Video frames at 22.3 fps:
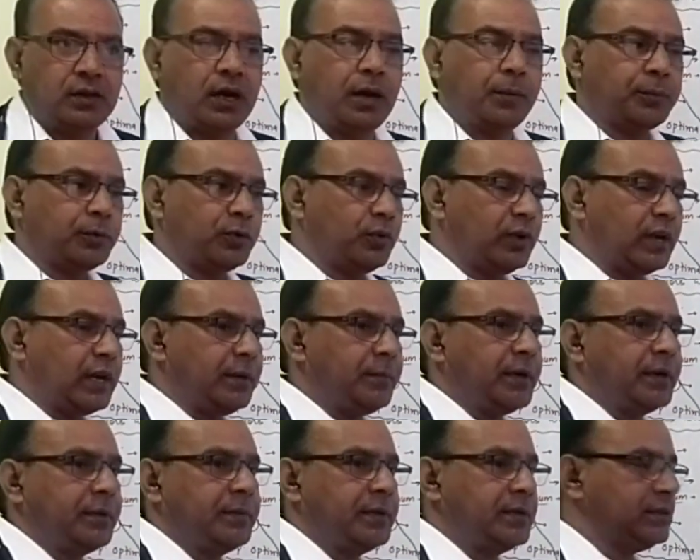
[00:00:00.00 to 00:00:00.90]
Up to a
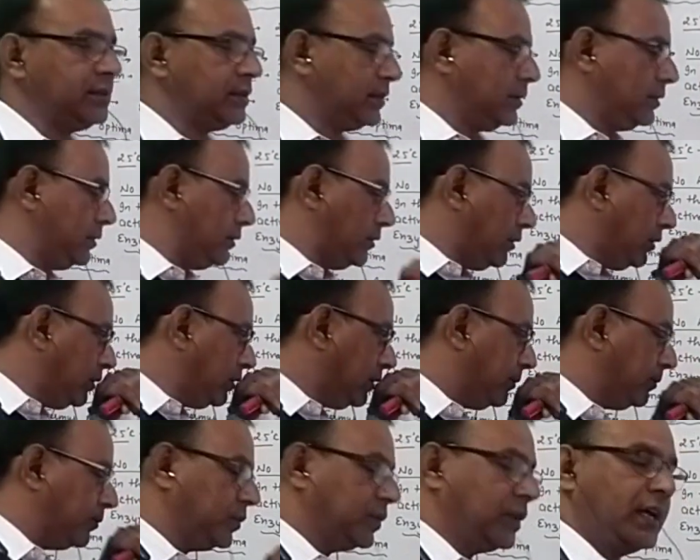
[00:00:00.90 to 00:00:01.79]
limit means
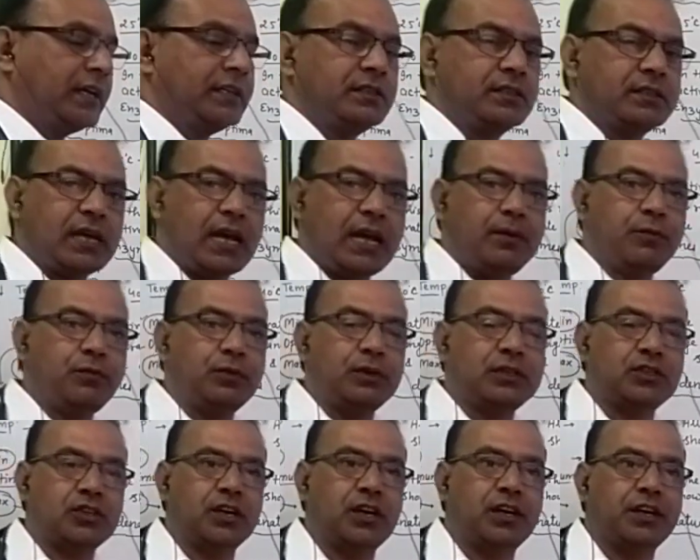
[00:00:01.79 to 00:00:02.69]
the enzyme
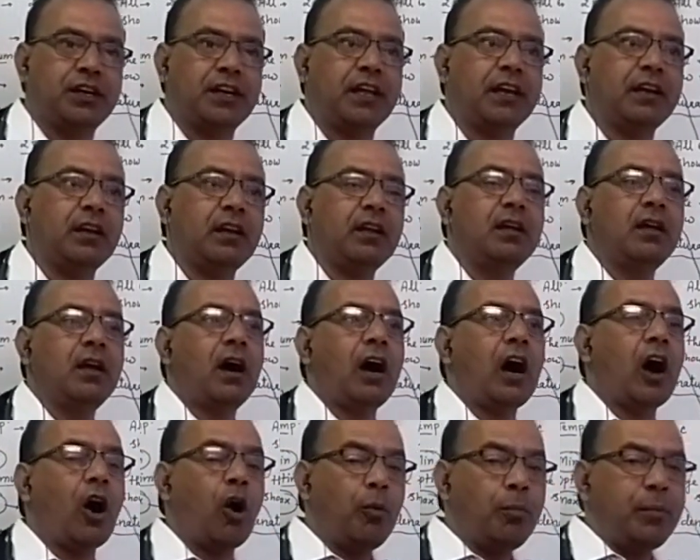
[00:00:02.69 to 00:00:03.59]
which contain
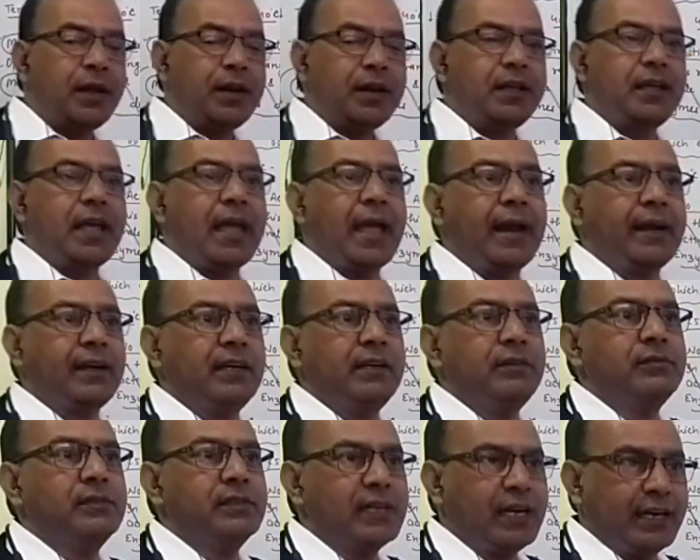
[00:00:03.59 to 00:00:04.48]
how many
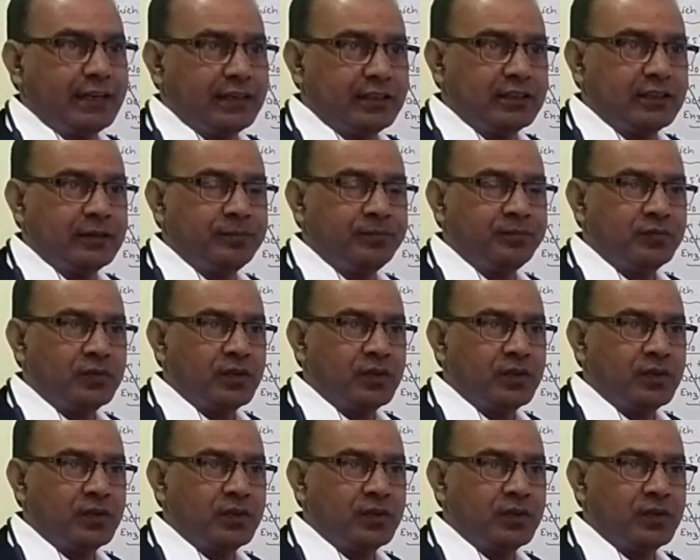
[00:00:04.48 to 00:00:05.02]
active site.